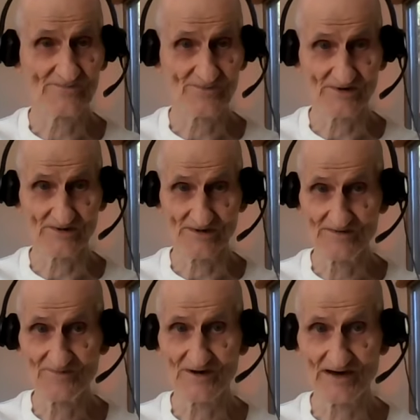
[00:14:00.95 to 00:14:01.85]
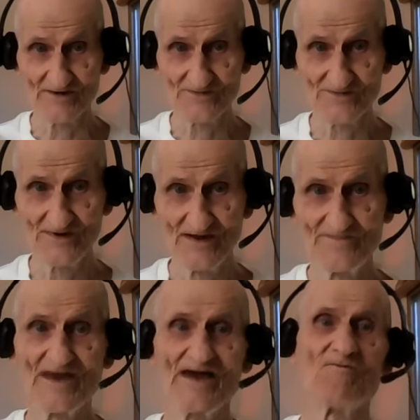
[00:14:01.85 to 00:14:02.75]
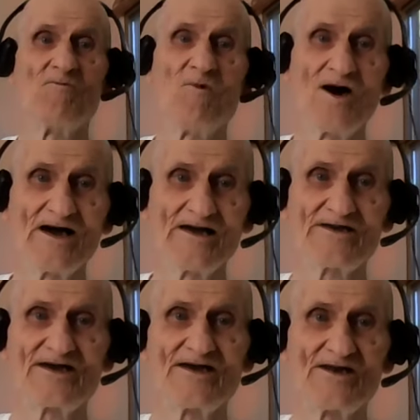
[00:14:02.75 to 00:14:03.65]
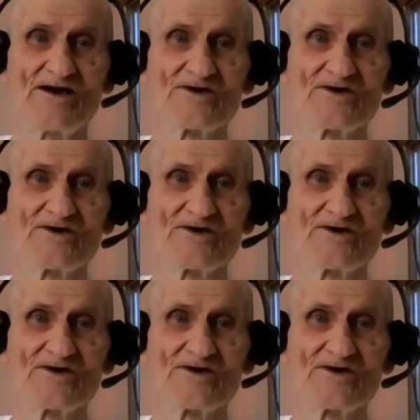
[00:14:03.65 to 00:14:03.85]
for your liver health? And why can a